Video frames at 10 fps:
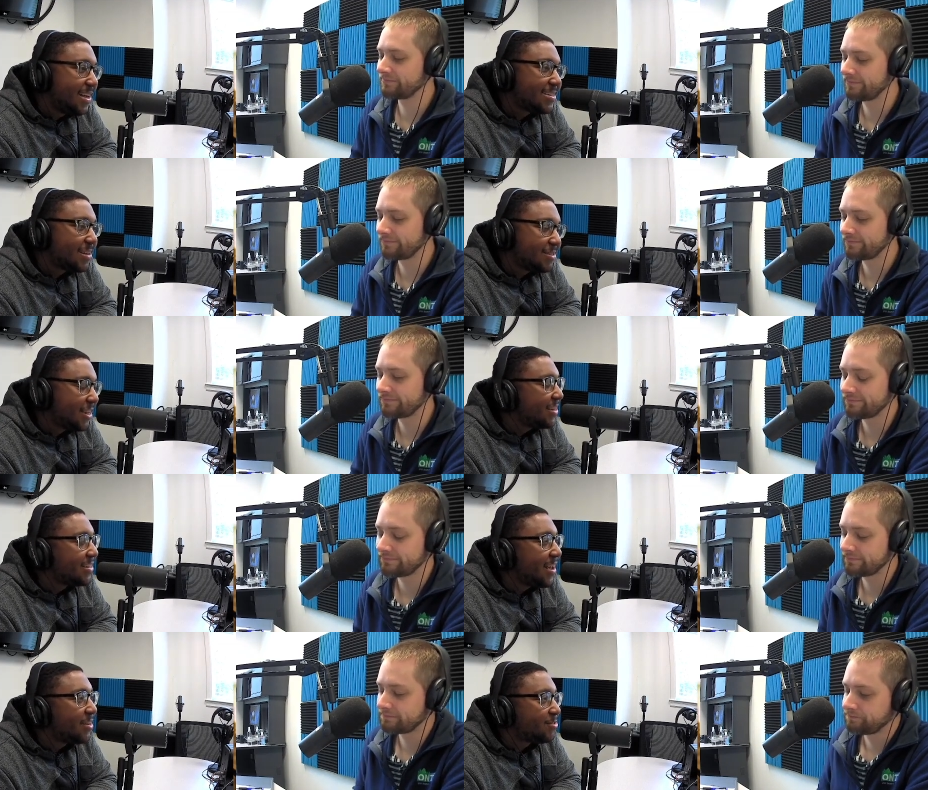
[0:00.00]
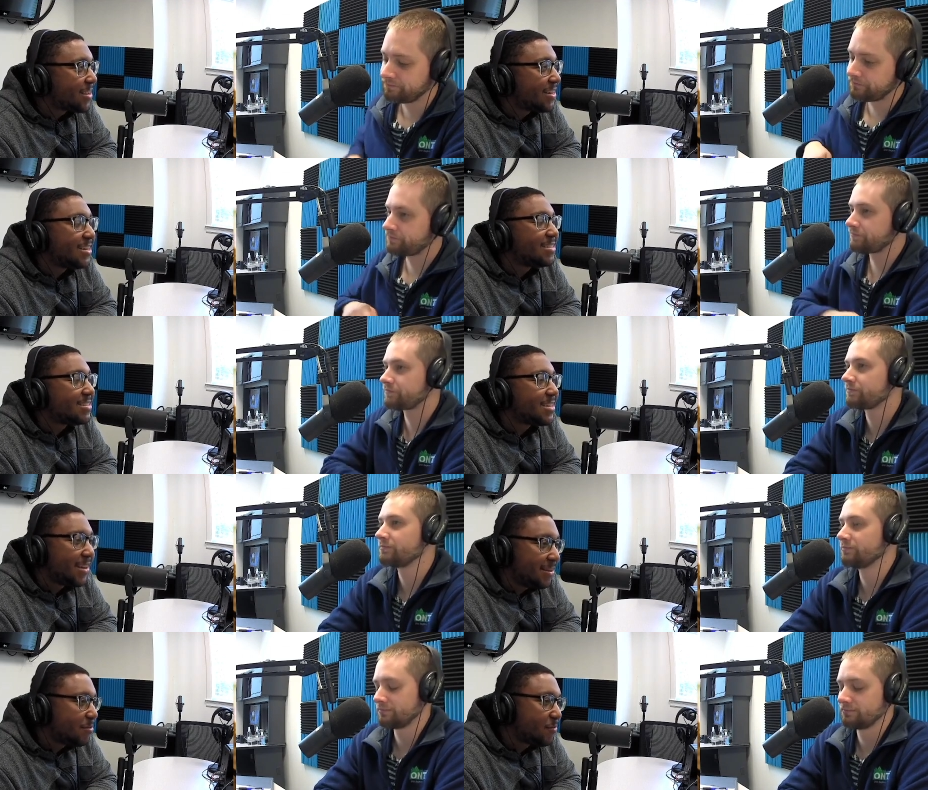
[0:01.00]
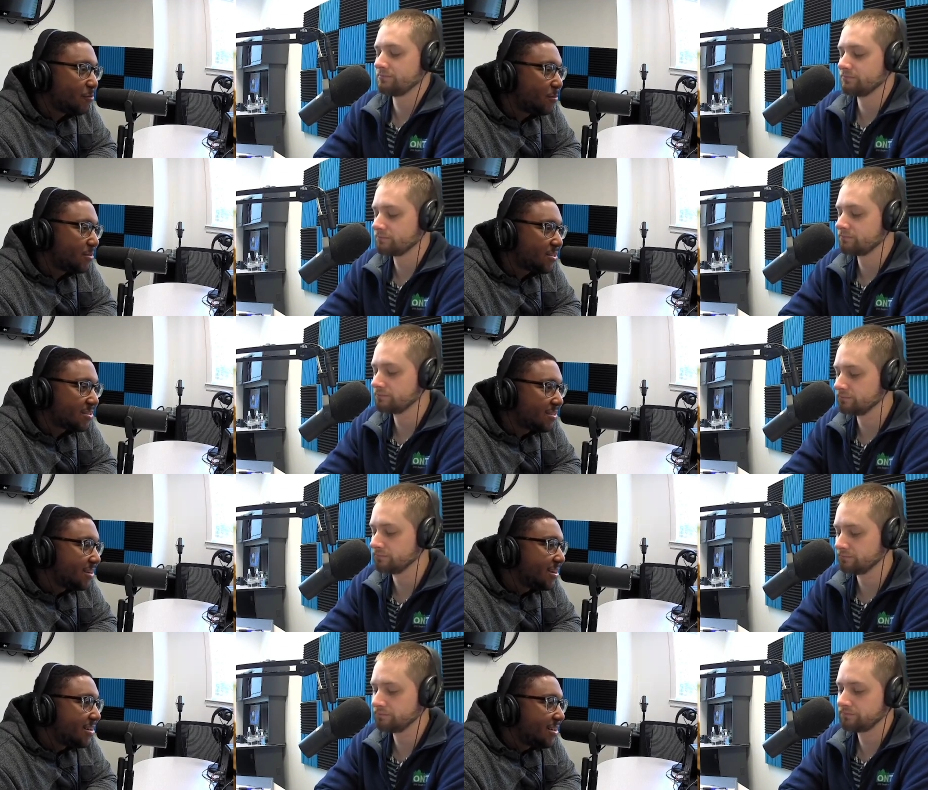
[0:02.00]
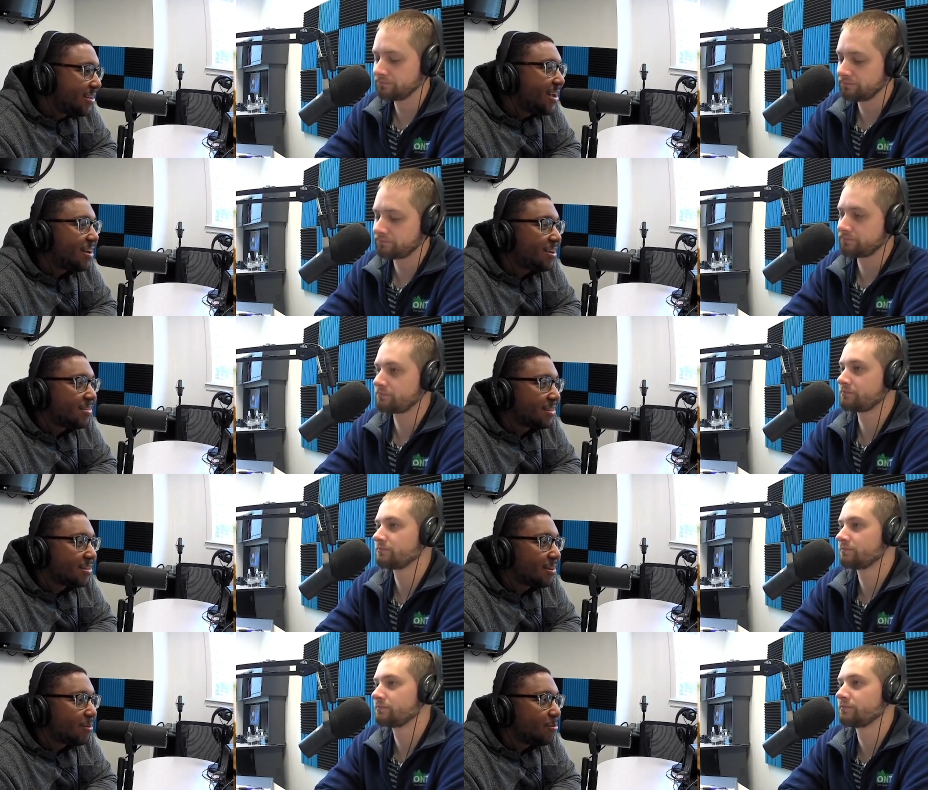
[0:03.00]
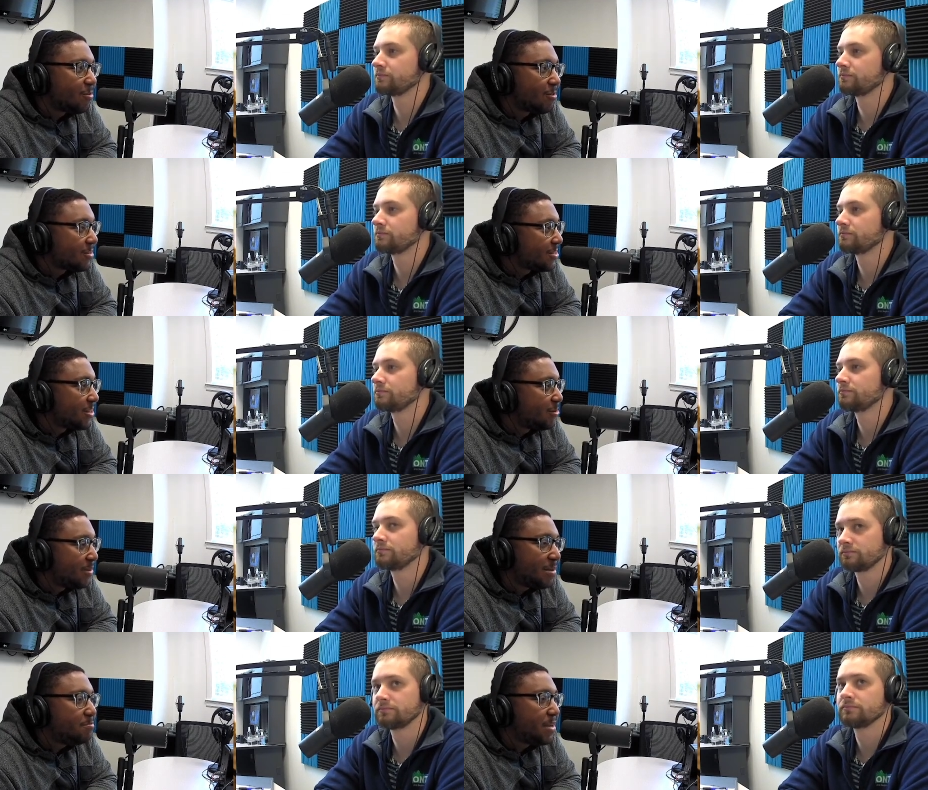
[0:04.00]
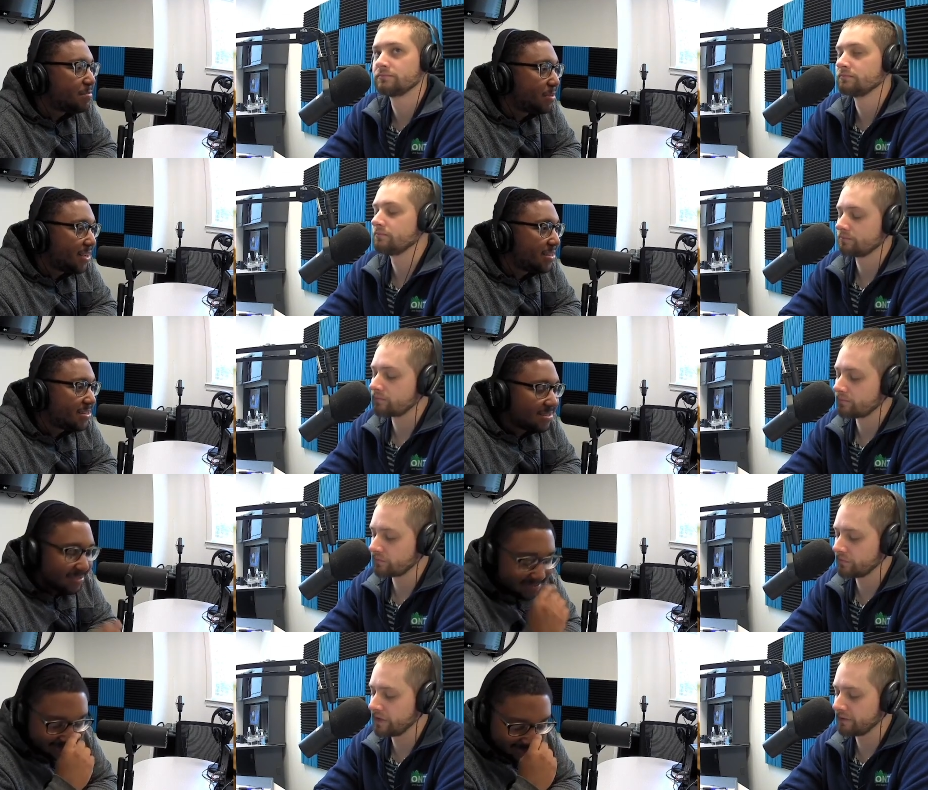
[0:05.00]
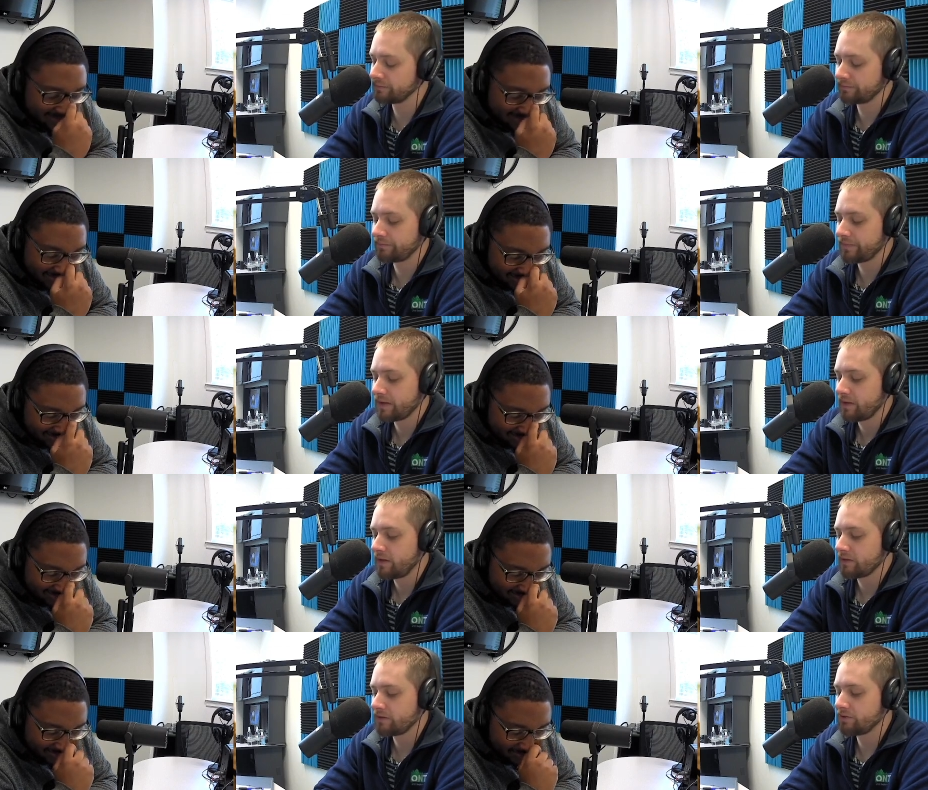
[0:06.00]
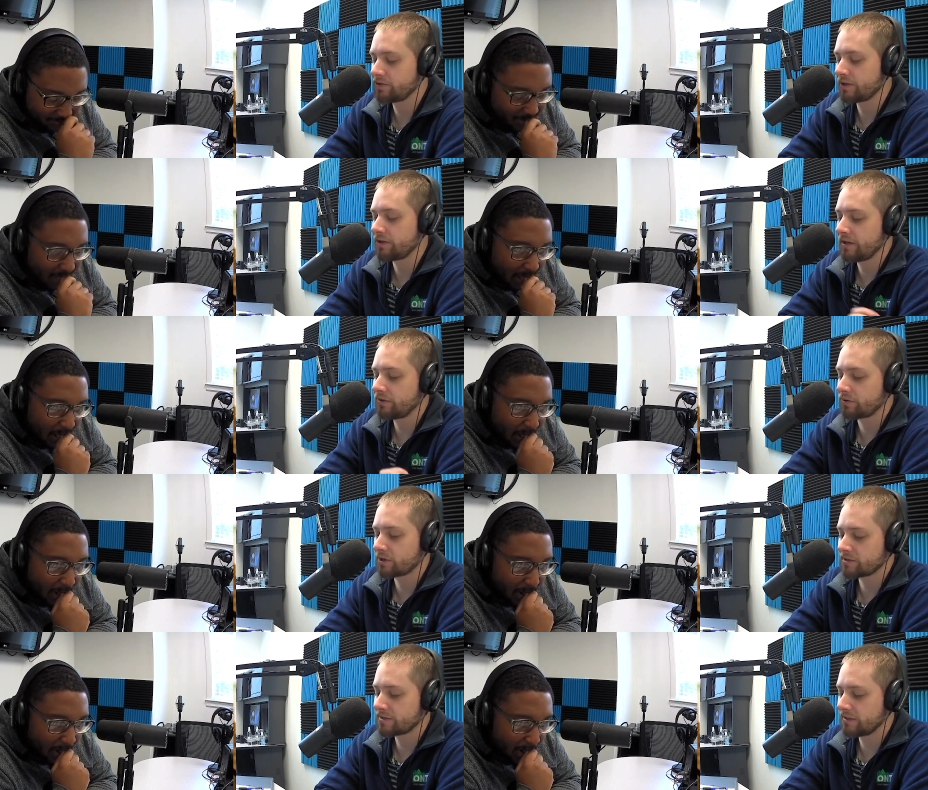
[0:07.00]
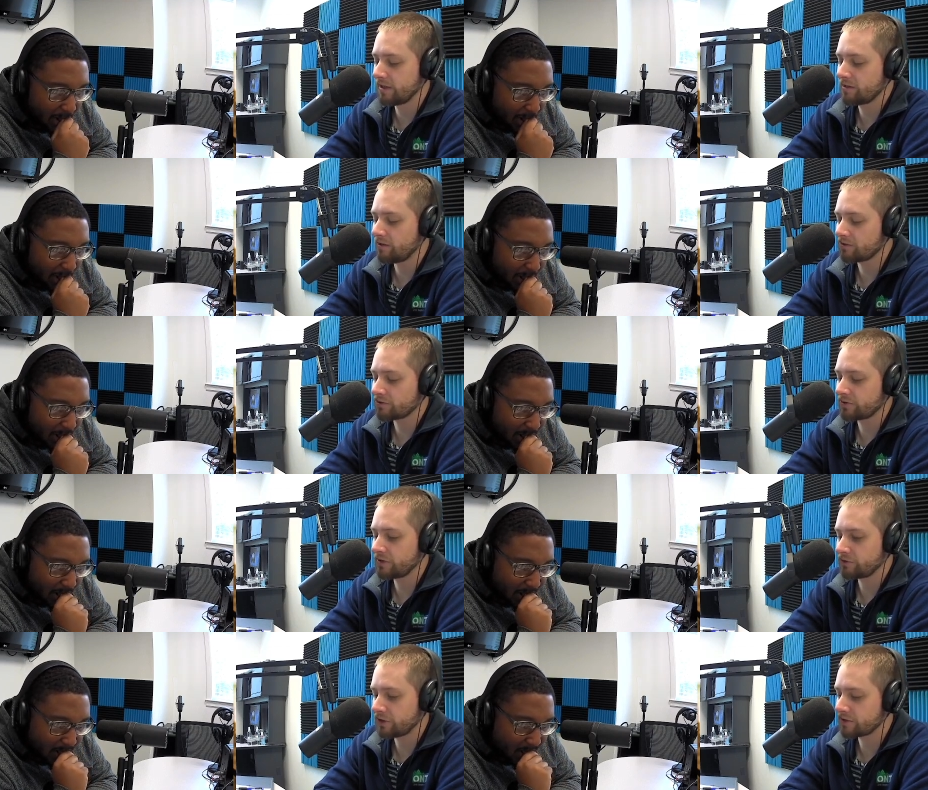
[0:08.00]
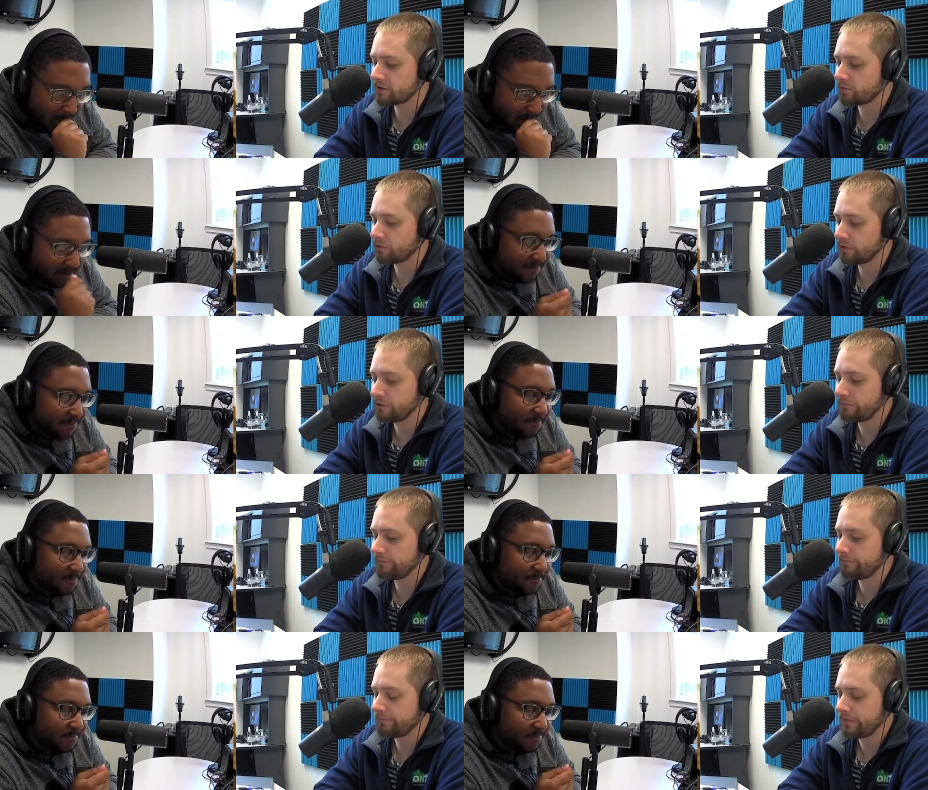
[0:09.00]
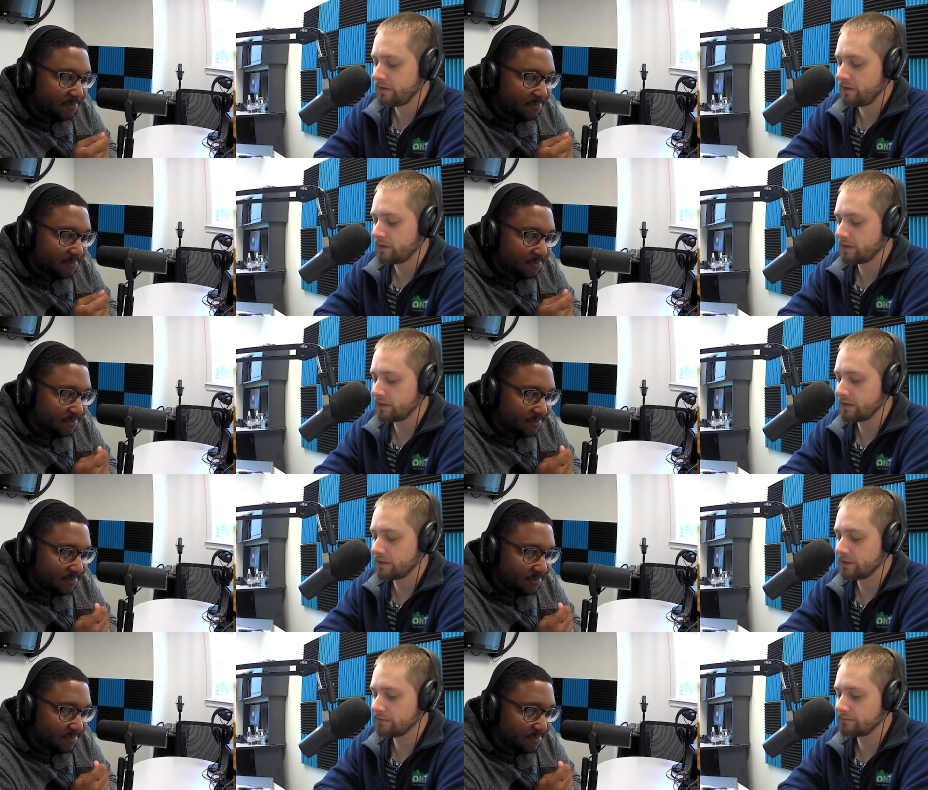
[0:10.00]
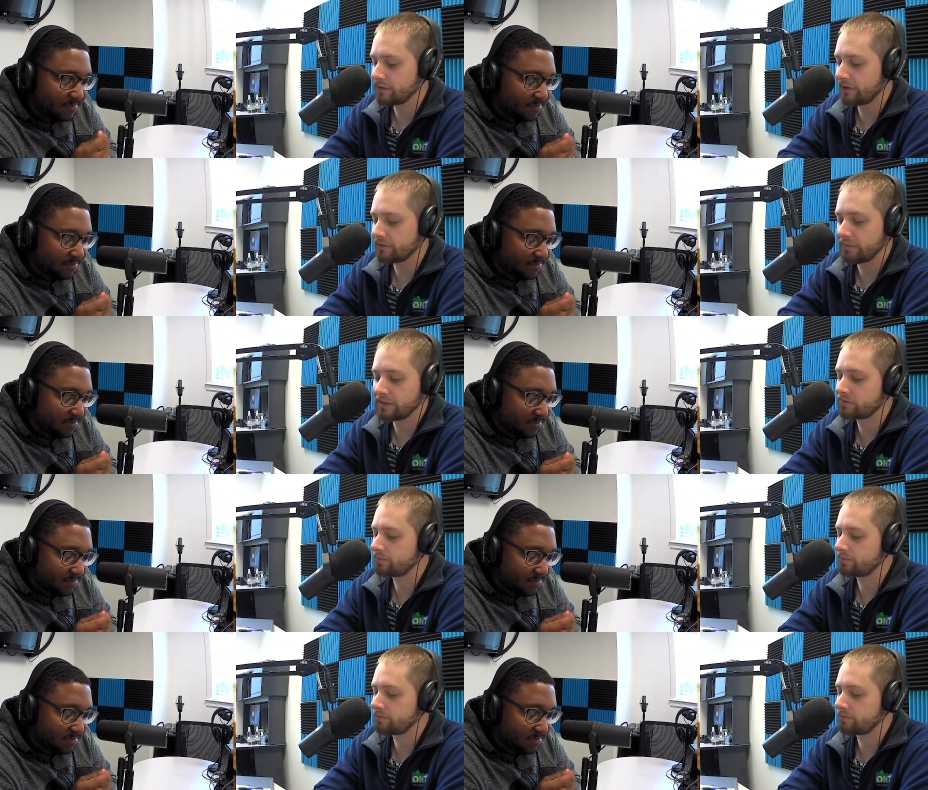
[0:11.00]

Speaker 1: that's how Jayden Daniels had an insane performance. Mm-hmm. He got hurt in the third quarter and still made big plays.
Speaker 2: Yeah, UCLA, Oregon State, also an interesting one. Uh, another big